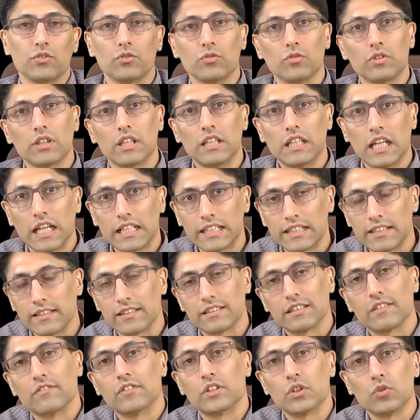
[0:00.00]
to the
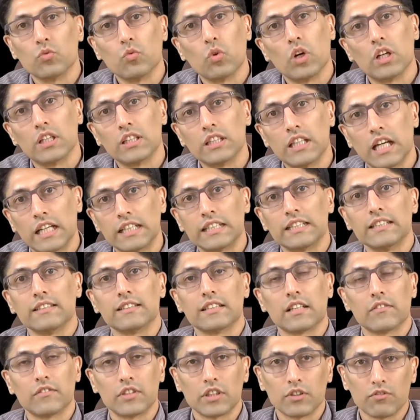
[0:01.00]
1971,
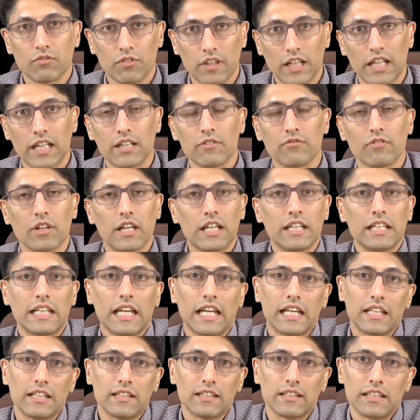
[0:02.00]
1975,
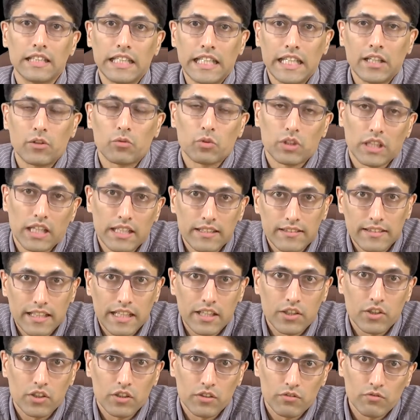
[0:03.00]
and the
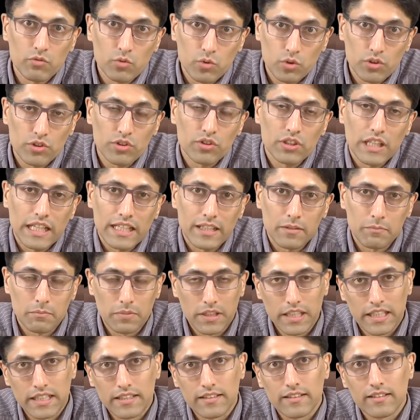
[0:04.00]
equalization rules set
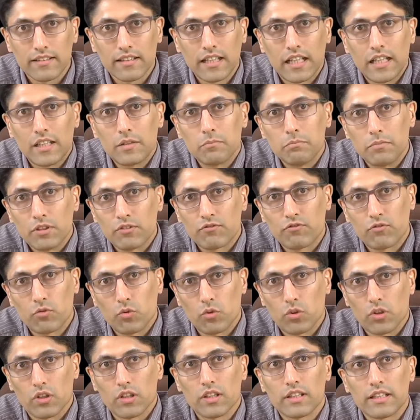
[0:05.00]
in place
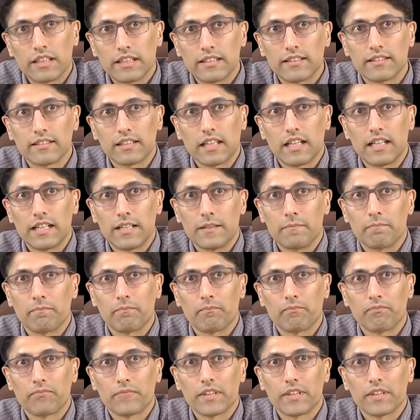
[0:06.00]
before this time?